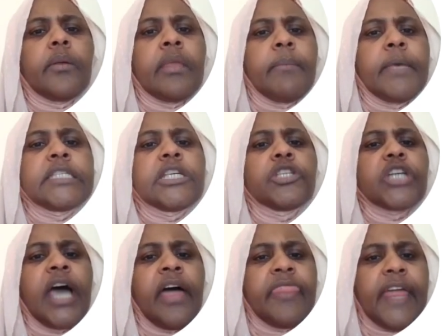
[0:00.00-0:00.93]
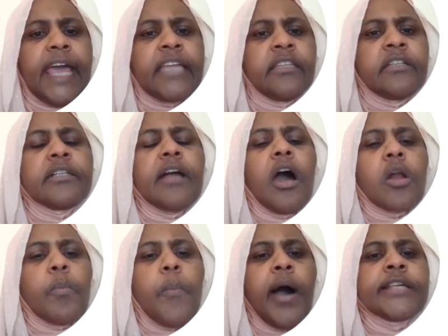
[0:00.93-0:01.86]
The message and the header
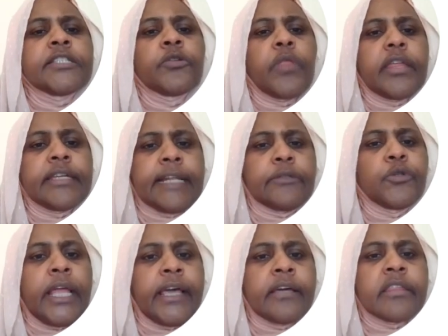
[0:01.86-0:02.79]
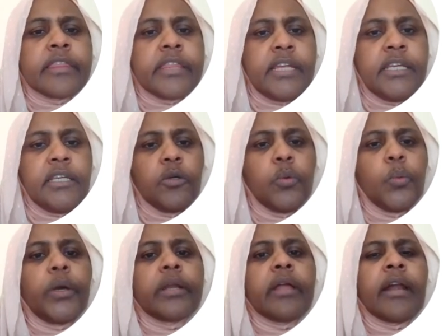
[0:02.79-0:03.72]
are passed to layer 3,
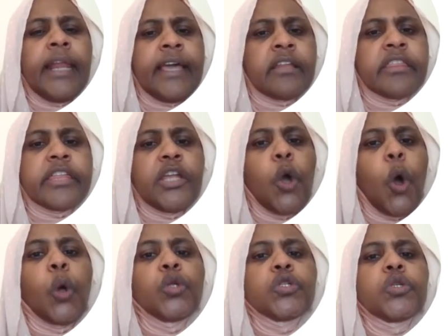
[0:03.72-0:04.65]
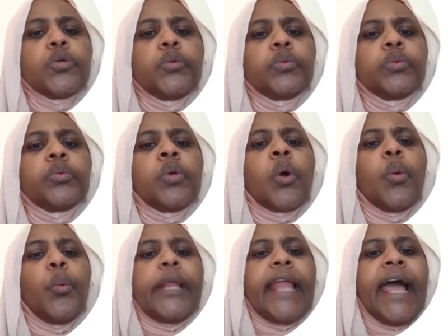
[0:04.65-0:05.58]
where layer 3 also
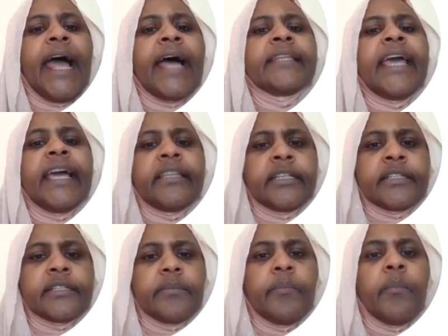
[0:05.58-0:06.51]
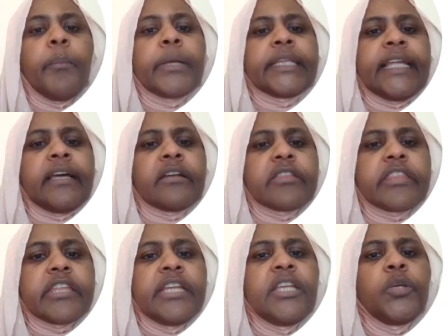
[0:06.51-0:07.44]
will add header, but layer
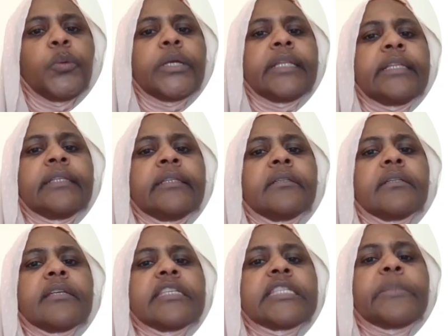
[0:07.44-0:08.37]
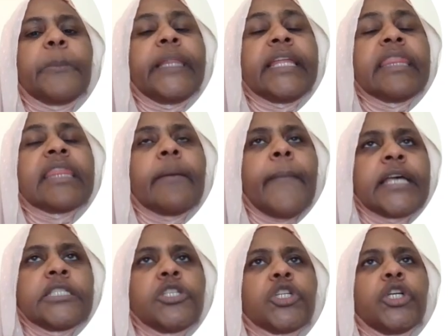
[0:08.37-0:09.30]
3 will split the
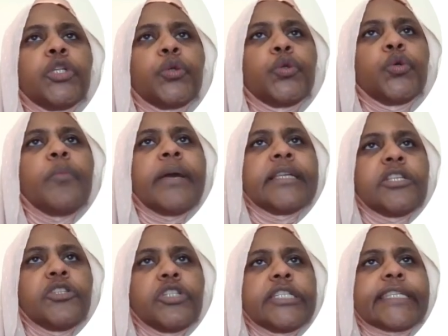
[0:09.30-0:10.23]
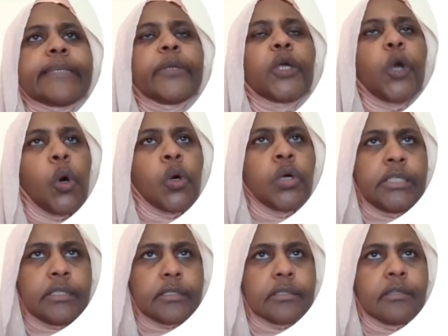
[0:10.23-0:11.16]
message into 2 messages
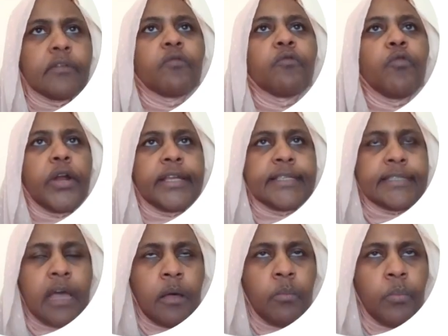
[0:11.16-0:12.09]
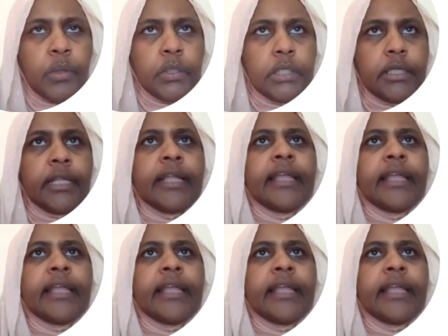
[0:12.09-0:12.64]
because For example,